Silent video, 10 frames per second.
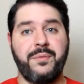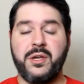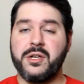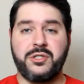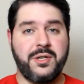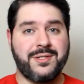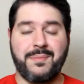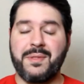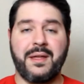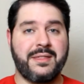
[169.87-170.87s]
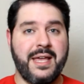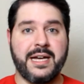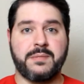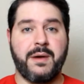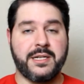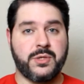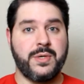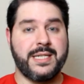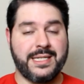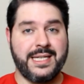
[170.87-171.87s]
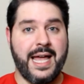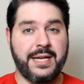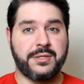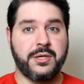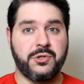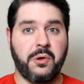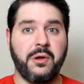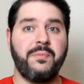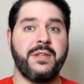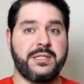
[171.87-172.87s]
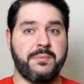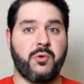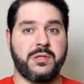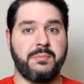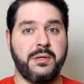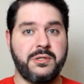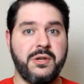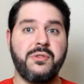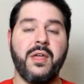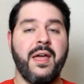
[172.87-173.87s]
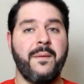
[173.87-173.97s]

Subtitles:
You could choose something like the Xbox 360S controller that supports Bluetooth.